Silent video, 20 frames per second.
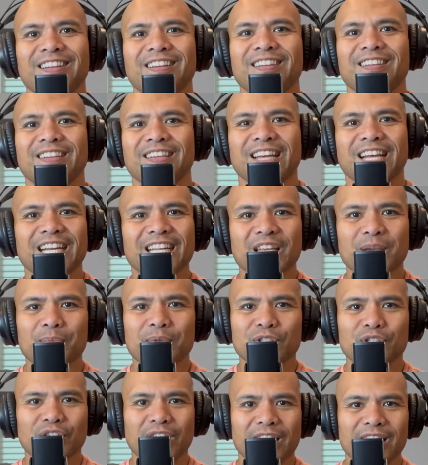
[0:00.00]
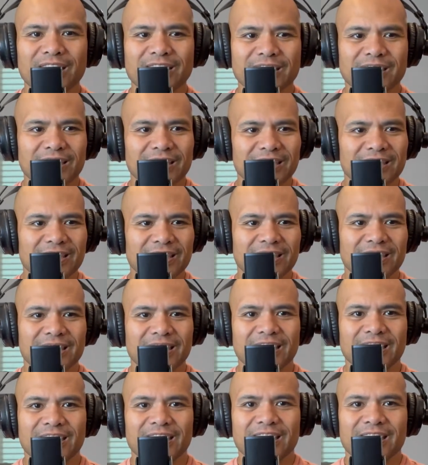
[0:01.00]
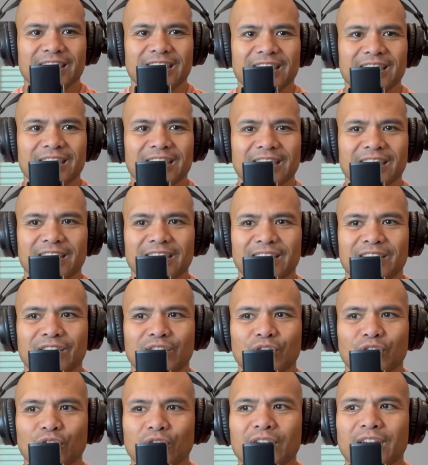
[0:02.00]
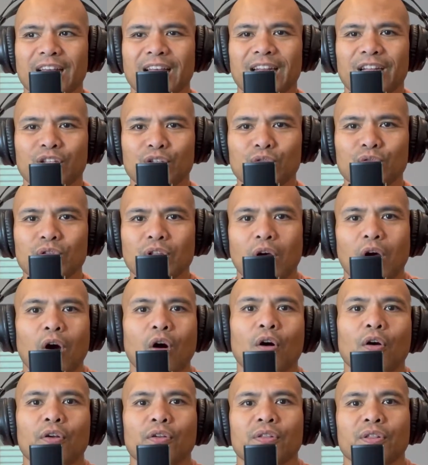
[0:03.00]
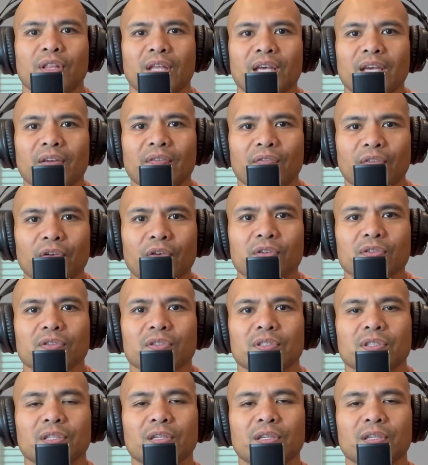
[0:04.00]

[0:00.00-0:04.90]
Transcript: you got to give them a chance to, to, to, to learn how to do the hard thing first